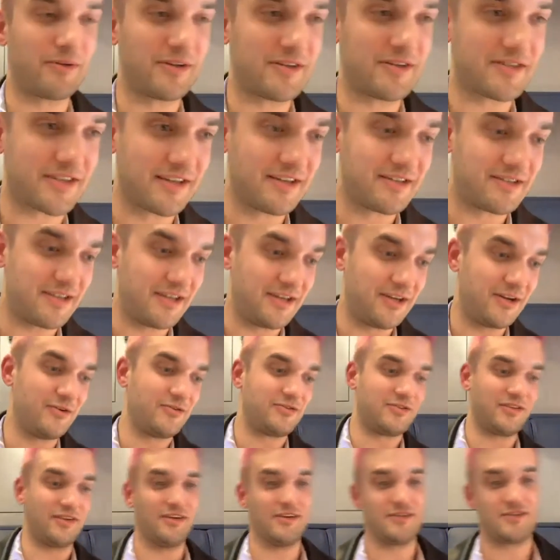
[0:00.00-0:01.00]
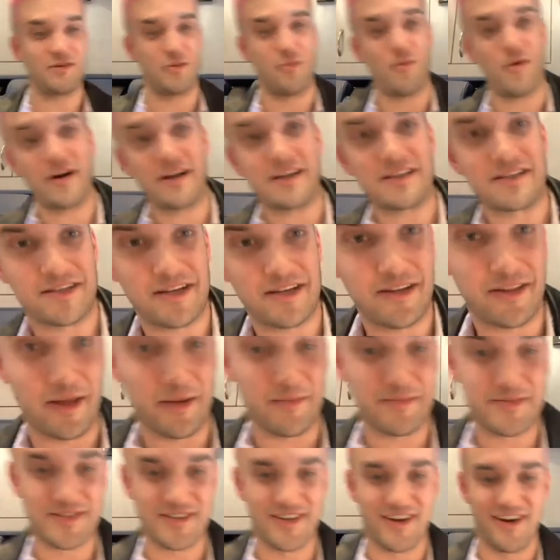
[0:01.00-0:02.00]
continue to want to see them.
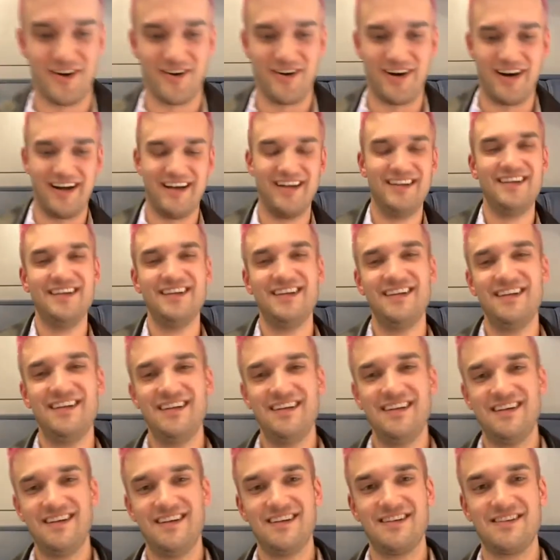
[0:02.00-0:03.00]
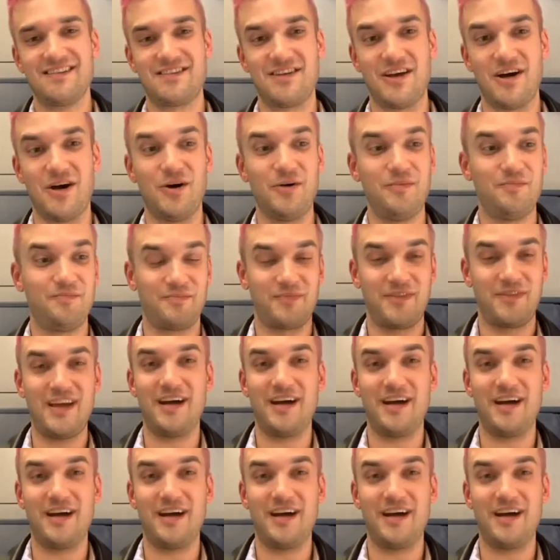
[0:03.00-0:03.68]
So yeah.